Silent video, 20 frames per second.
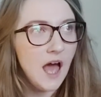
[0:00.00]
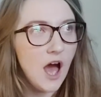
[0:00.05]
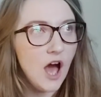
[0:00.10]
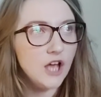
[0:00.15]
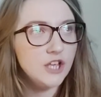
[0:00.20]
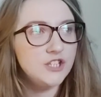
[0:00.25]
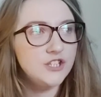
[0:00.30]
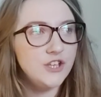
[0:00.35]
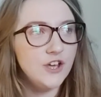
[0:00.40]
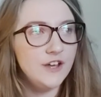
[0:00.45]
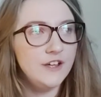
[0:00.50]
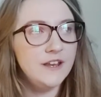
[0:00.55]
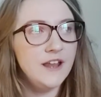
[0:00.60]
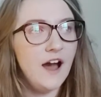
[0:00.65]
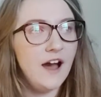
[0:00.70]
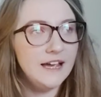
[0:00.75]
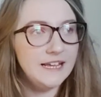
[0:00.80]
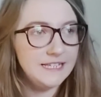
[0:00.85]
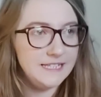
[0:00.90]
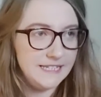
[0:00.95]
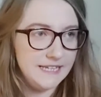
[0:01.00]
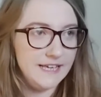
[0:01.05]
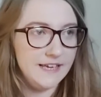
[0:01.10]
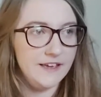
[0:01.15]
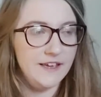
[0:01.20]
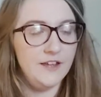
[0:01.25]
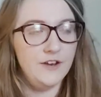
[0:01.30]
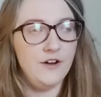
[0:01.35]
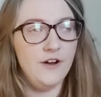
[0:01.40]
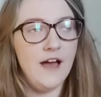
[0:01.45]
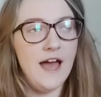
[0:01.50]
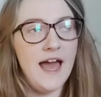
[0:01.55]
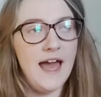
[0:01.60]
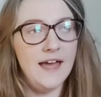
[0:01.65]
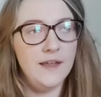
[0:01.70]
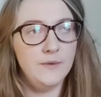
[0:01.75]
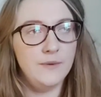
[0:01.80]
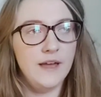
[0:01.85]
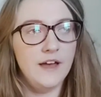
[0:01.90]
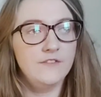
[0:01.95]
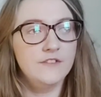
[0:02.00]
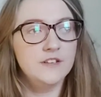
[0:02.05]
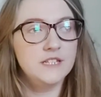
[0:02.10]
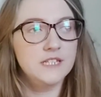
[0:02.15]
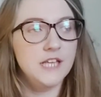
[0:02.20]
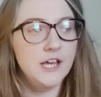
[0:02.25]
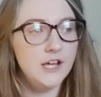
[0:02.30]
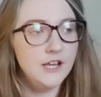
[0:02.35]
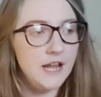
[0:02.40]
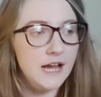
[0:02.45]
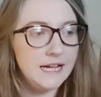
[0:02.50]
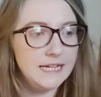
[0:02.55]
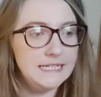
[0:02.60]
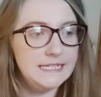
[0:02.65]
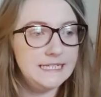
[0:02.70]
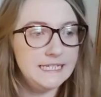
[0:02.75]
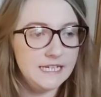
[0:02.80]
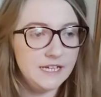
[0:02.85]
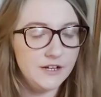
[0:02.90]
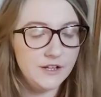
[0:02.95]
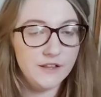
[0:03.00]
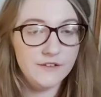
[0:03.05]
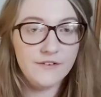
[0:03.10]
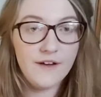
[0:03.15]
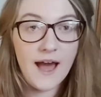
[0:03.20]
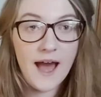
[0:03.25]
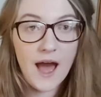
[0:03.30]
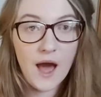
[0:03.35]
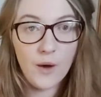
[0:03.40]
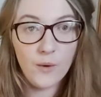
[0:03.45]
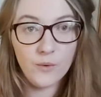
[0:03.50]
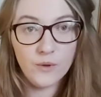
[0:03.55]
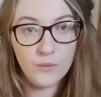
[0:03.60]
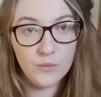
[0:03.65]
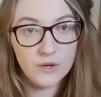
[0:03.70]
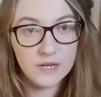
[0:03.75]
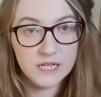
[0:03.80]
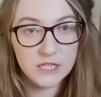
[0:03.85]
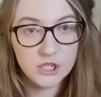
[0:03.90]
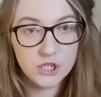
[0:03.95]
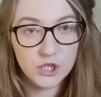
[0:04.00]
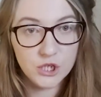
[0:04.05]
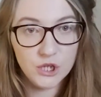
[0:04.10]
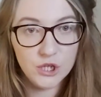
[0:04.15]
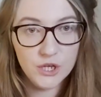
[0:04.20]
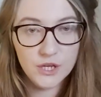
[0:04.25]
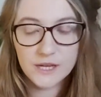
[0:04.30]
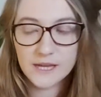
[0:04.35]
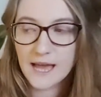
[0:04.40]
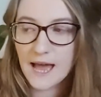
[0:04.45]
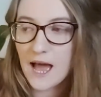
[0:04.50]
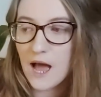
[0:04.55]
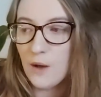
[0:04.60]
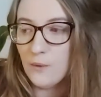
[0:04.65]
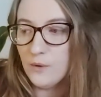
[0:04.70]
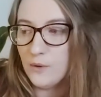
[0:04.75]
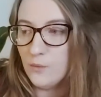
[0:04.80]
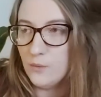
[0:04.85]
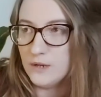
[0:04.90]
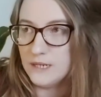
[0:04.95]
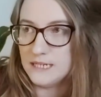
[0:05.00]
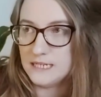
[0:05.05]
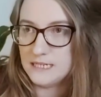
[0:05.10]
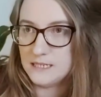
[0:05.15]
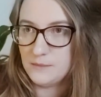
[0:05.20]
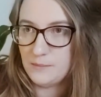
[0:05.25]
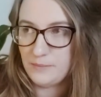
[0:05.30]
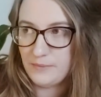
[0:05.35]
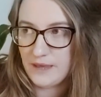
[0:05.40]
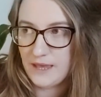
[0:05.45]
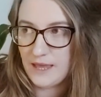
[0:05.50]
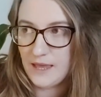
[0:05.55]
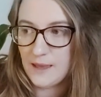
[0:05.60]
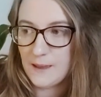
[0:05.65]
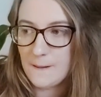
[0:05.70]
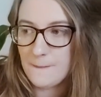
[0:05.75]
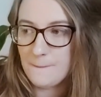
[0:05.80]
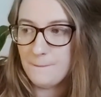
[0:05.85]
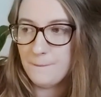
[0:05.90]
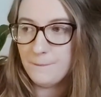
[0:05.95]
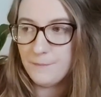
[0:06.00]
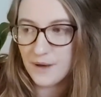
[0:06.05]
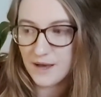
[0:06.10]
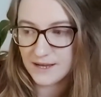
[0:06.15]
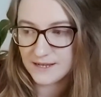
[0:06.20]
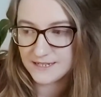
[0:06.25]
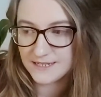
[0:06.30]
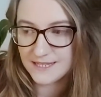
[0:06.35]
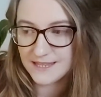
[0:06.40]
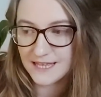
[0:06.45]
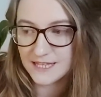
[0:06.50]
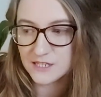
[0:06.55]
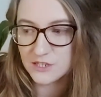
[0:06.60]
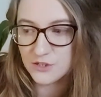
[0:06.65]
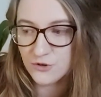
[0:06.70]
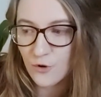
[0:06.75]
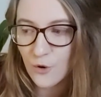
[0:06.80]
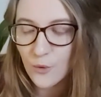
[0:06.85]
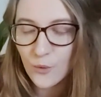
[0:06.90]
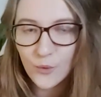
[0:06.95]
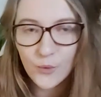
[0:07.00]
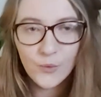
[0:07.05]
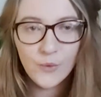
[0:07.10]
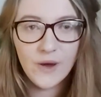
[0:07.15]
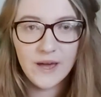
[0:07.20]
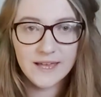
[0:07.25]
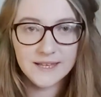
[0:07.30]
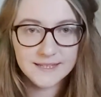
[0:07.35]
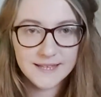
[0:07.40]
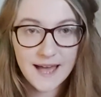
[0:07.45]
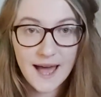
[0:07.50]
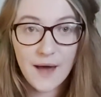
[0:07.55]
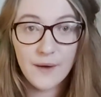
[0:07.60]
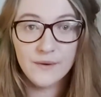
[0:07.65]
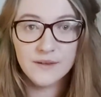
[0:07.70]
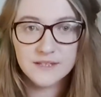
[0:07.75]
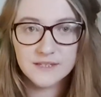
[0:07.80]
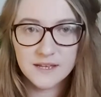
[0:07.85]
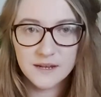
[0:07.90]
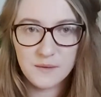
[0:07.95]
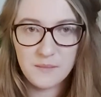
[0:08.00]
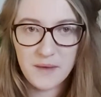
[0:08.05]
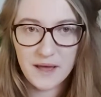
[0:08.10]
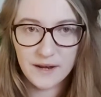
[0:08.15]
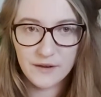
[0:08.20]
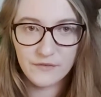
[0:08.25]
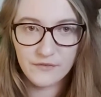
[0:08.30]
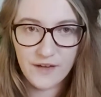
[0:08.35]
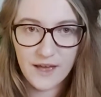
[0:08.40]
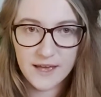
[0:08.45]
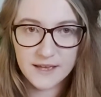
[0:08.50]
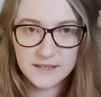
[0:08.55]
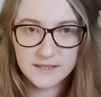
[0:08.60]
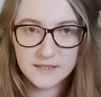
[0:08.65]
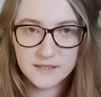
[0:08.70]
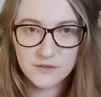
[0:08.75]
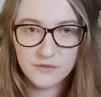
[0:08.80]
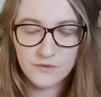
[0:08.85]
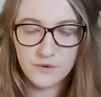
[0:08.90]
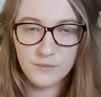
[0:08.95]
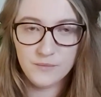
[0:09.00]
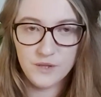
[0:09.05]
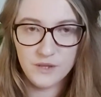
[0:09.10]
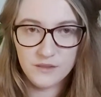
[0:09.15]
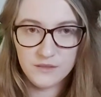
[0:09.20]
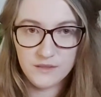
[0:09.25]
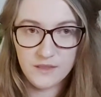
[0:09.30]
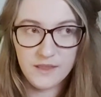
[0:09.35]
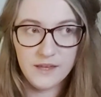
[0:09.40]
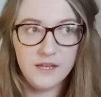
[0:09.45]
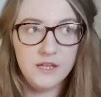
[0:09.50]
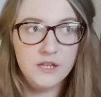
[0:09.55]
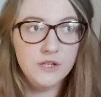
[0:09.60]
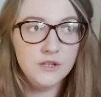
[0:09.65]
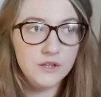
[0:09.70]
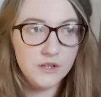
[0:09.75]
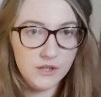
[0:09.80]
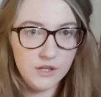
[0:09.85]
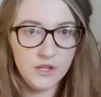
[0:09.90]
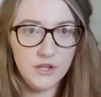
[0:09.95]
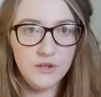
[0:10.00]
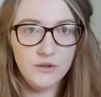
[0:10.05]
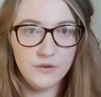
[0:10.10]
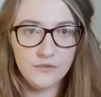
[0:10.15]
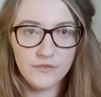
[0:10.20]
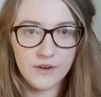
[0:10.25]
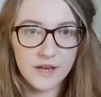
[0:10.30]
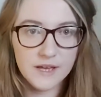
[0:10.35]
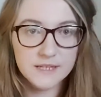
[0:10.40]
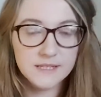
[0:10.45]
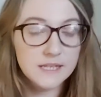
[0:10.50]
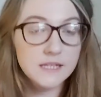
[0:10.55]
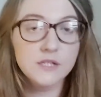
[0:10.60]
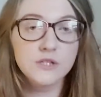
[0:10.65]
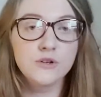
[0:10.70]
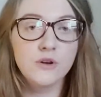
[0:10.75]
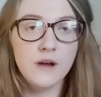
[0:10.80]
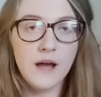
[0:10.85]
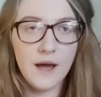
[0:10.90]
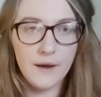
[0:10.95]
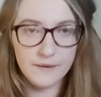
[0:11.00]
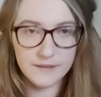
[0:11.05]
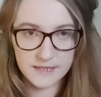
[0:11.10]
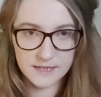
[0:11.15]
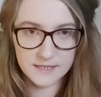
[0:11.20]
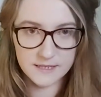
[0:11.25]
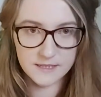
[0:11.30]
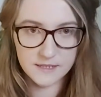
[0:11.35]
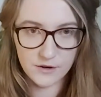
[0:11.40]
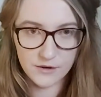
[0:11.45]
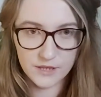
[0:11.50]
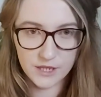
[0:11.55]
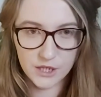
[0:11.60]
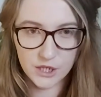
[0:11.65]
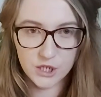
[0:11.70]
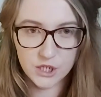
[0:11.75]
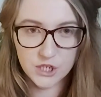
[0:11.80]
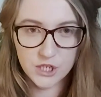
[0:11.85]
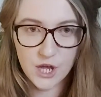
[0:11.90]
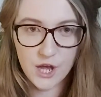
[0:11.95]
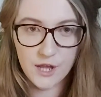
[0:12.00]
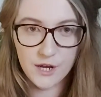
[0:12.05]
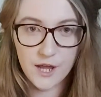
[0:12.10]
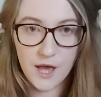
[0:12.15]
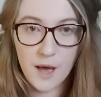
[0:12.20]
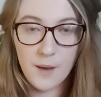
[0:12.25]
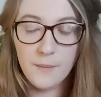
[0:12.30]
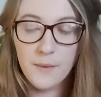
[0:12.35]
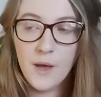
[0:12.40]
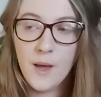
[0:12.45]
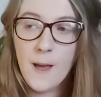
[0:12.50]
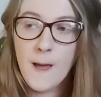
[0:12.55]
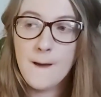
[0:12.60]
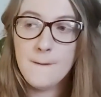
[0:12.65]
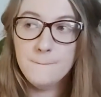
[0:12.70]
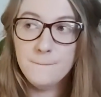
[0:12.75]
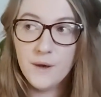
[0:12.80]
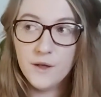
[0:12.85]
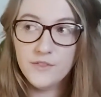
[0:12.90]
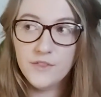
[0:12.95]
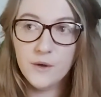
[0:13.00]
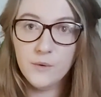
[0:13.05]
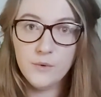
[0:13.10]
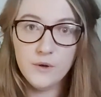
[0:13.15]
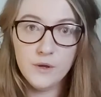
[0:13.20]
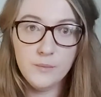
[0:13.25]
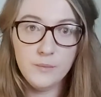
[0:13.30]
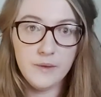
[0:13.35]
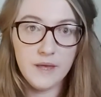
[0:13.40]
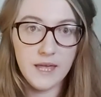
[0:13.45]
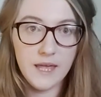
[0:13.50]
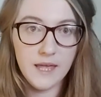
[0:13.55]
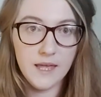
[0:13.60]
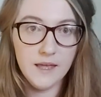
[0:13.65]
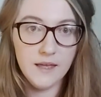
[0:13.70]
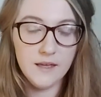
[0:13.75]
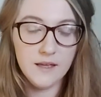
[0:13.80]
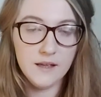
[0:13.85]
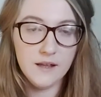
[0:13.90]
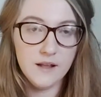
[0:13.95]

a certain idea in our head, we have a certain ideal of how we want it to look, how we want it to be, but that's not always how it's going to manifest from like the universe. That's not how it's necessarily going to turn up, but there will be